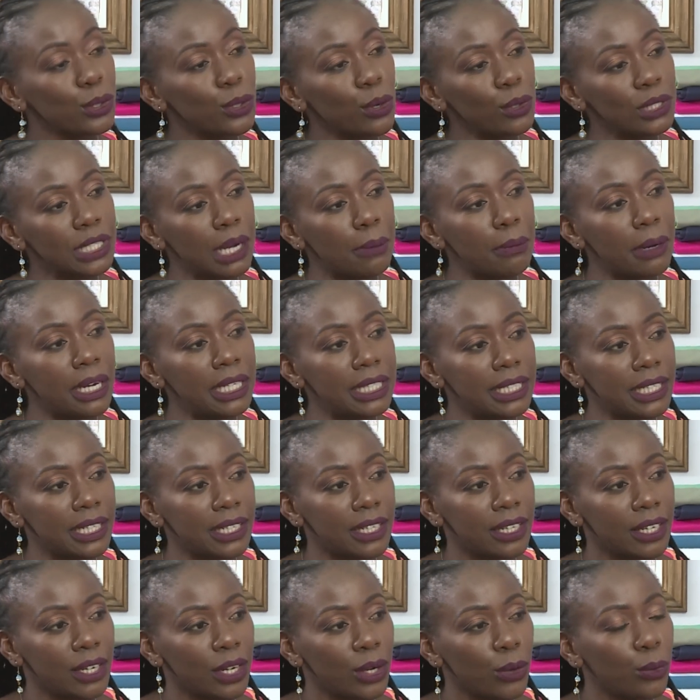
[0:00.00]
Dr. Mate,
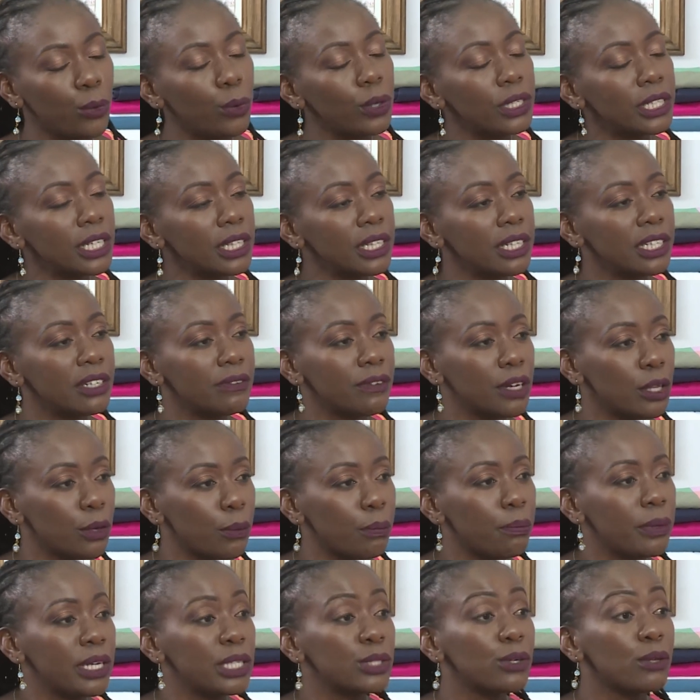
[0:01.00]
what are the
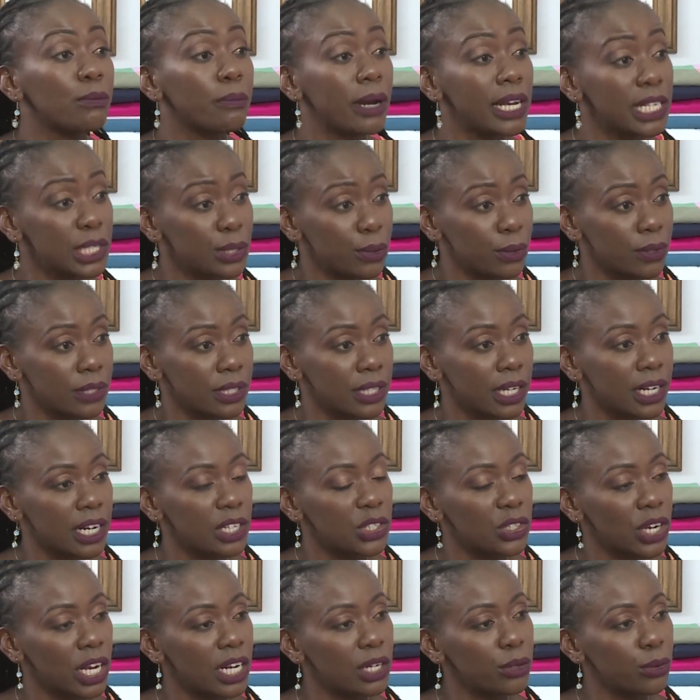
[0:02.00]
developmental milestones that a
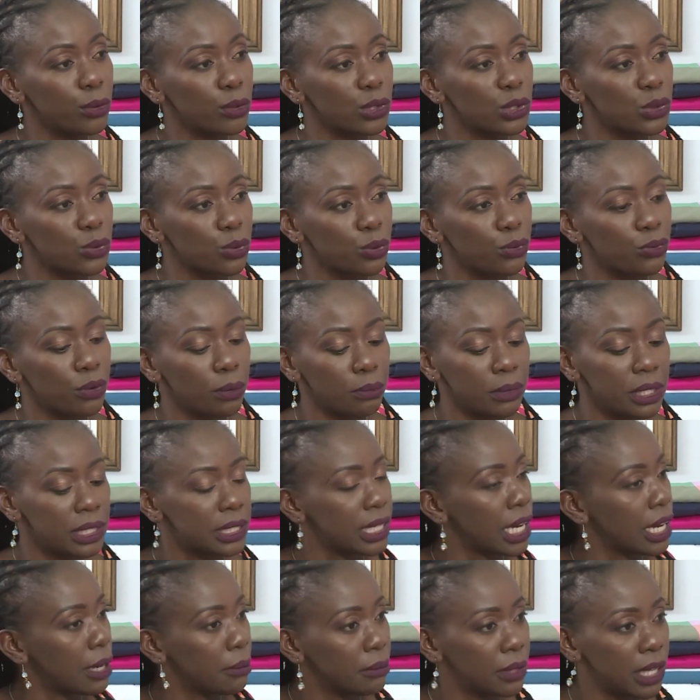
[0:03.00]
child goes through from the
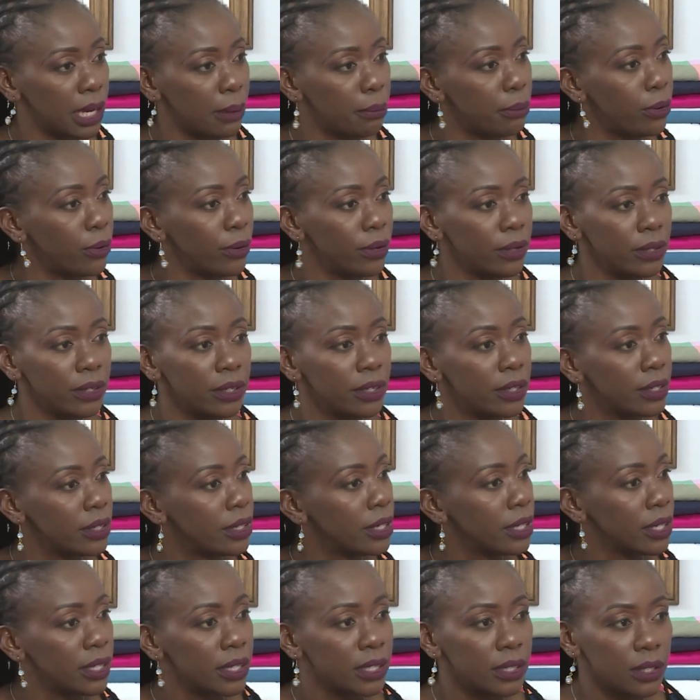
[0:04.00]
time they are born?
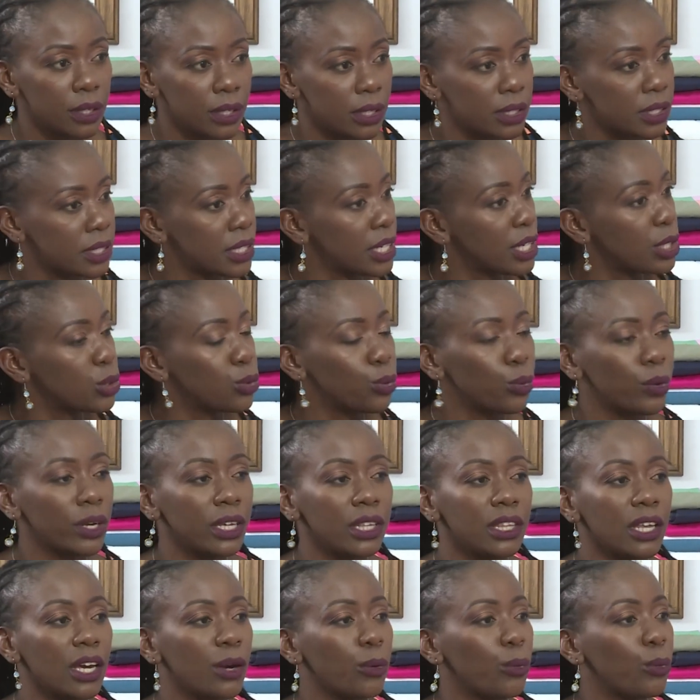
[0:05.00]
Mm-hmm. Say it where
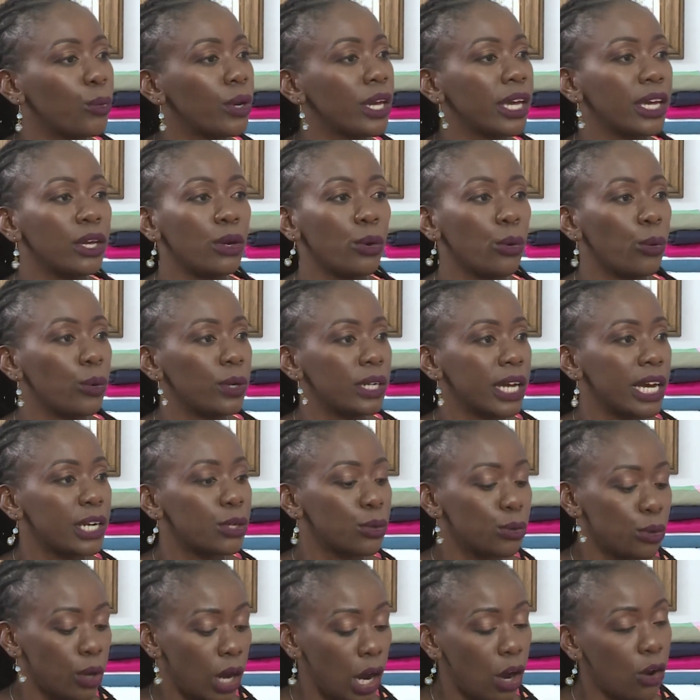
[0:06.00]
they're way older? I
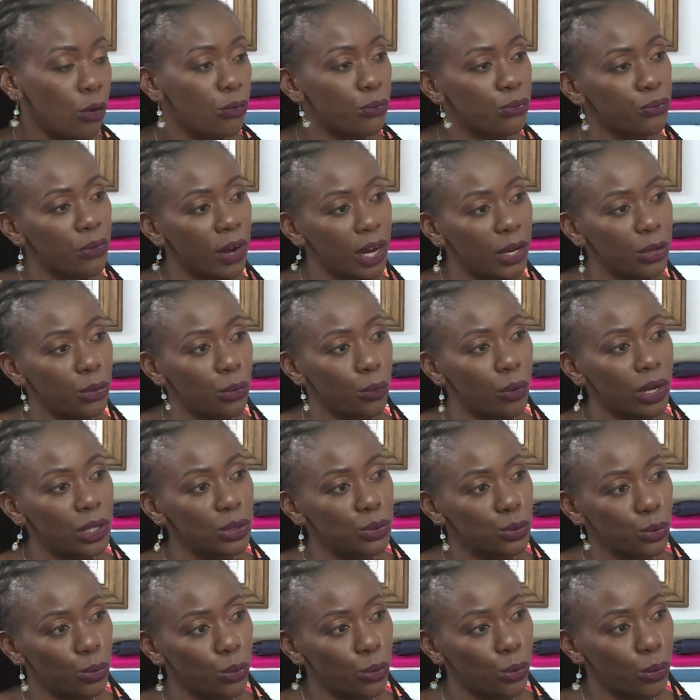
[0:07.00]
don't know how far you want
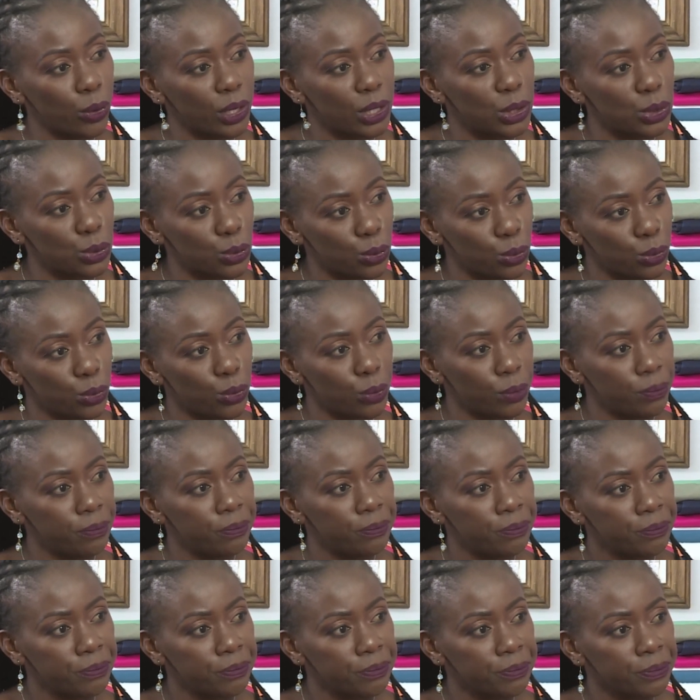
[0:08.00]
to go into mm-hmm.
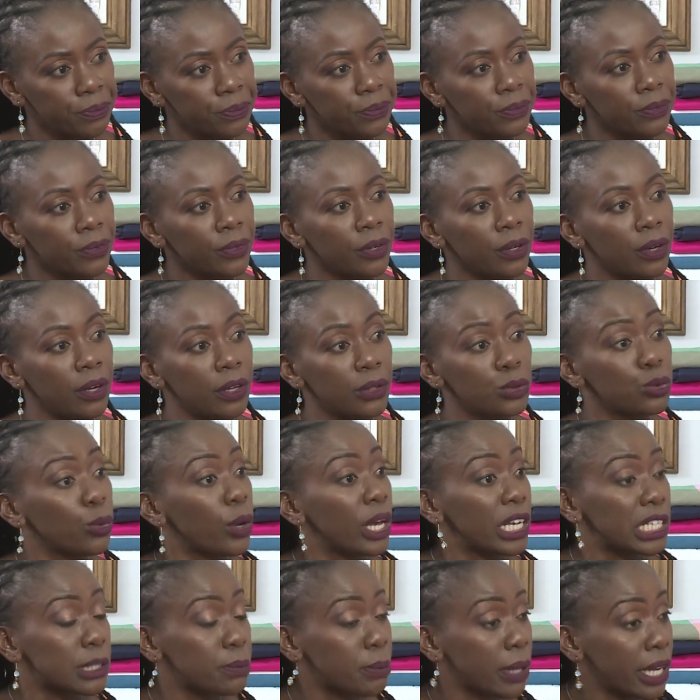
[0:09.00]
to
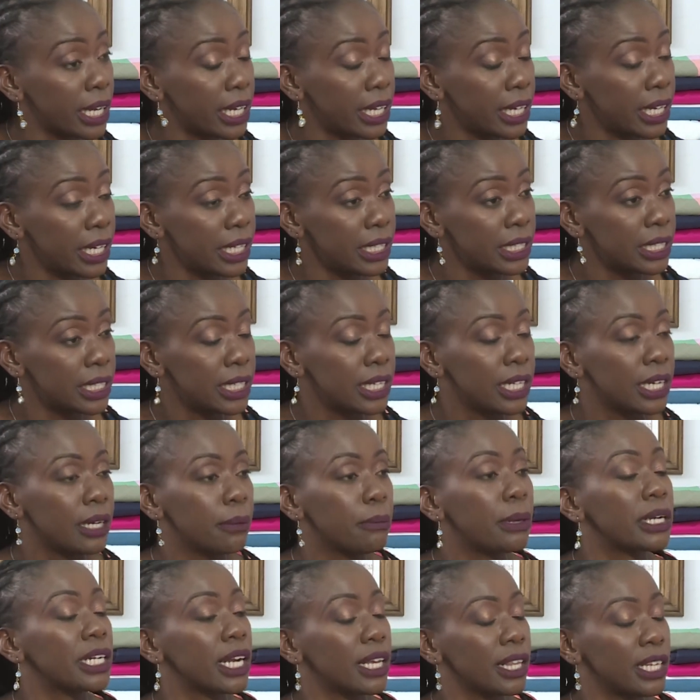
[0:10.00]
explaining it, okay.
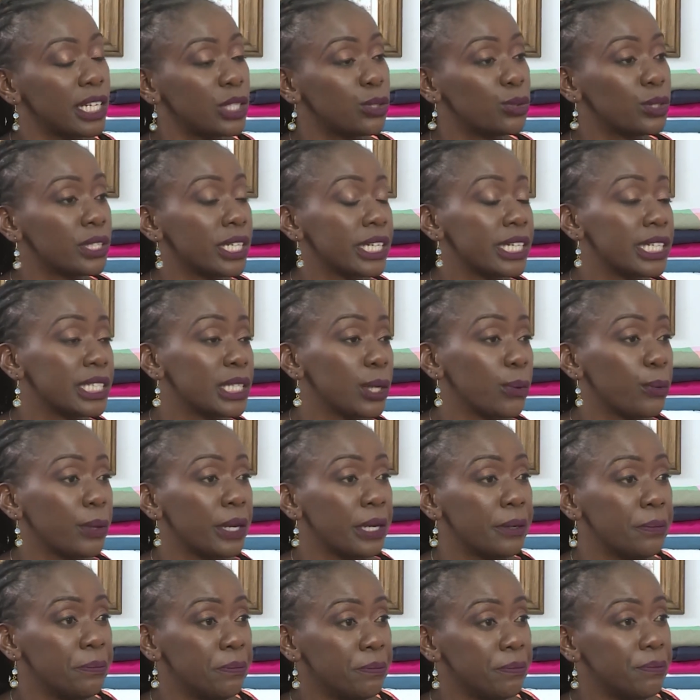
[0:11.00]
but I'll let you take it away.